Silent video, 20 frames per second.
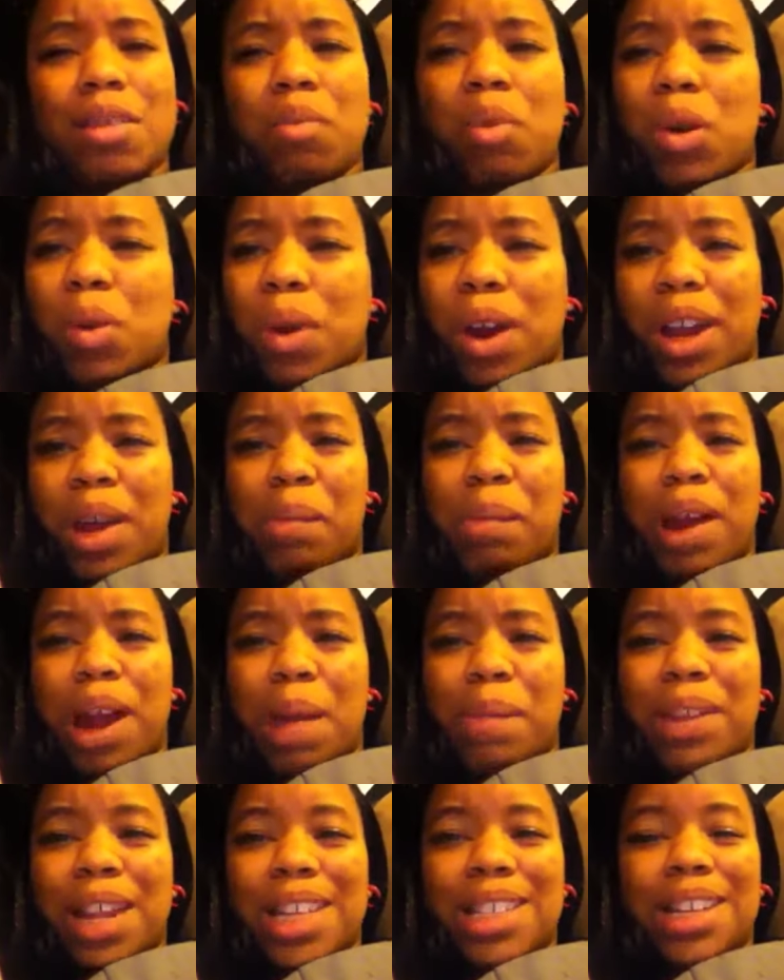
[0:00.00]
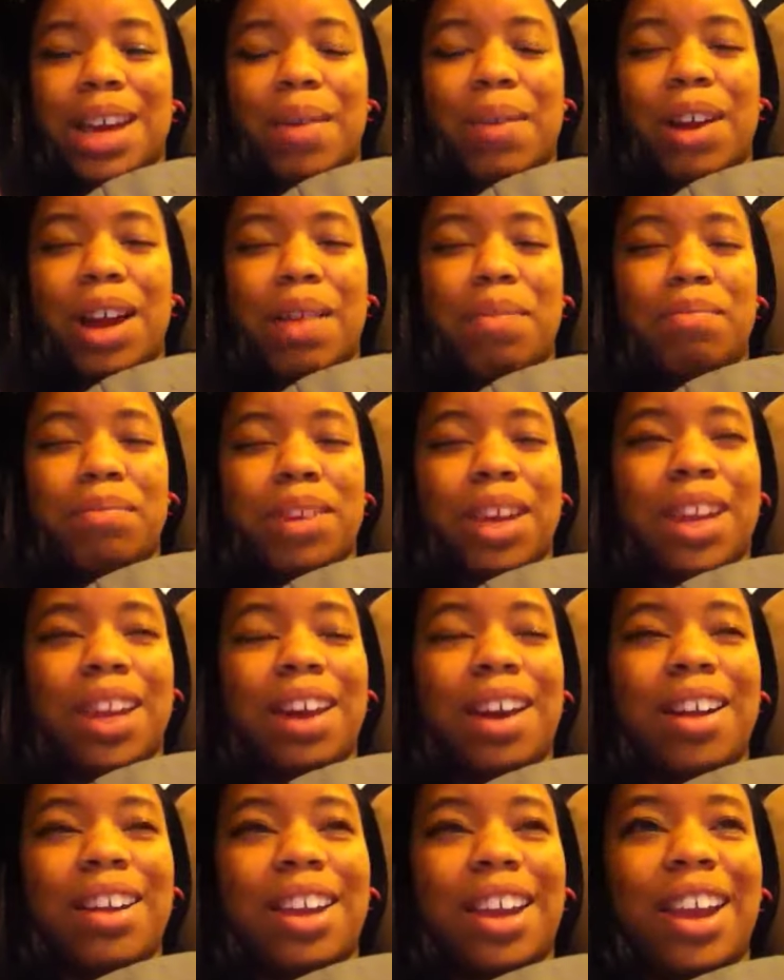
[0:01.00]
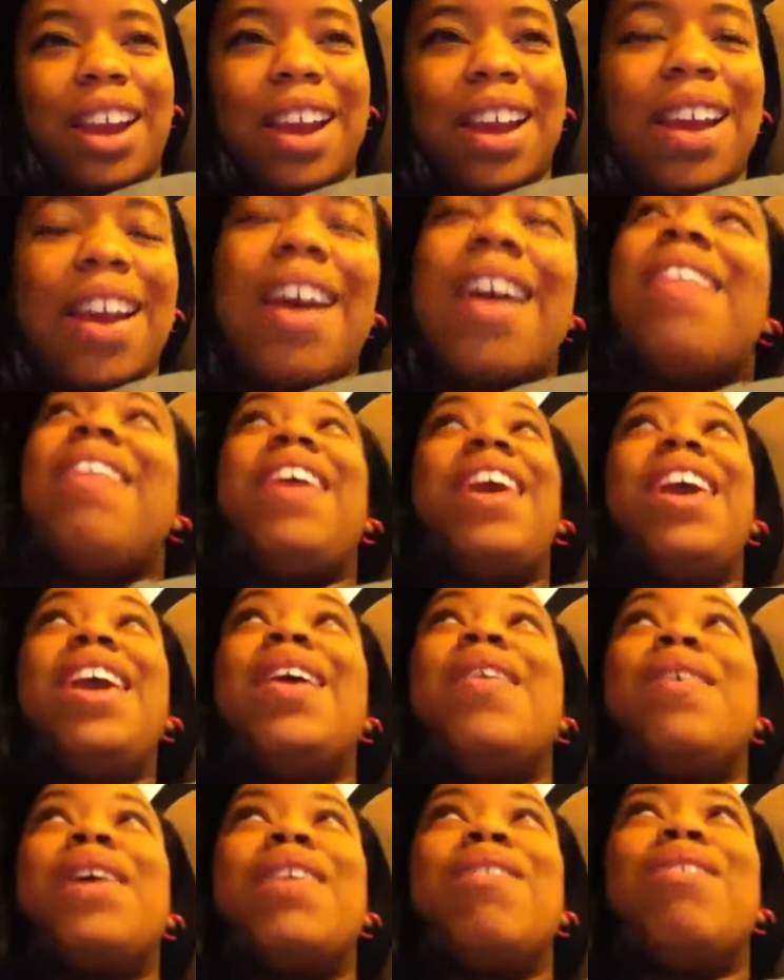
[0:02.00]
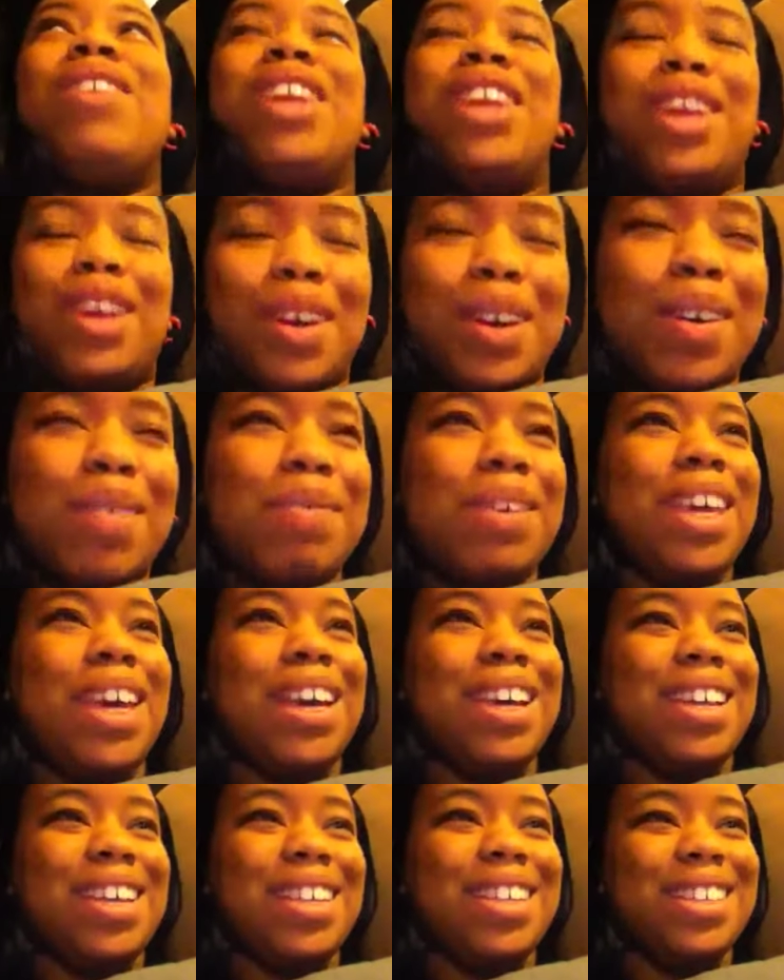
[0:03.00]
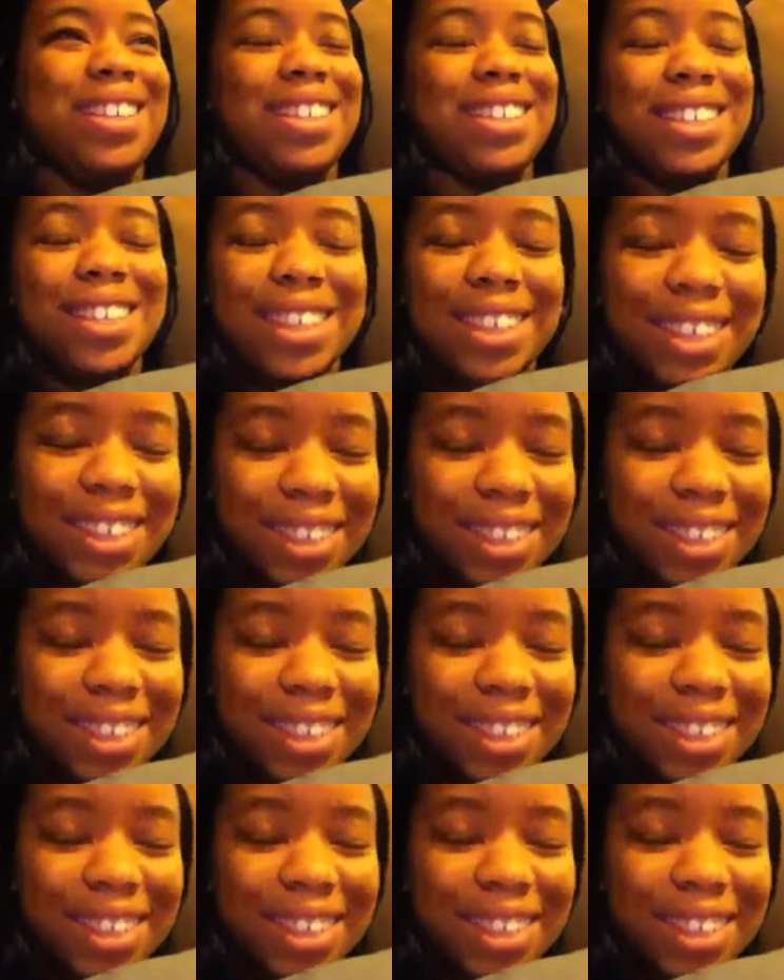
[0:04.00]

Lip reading: Boardwalk Empire, but that's not why I'm getting on here. Making a quick video because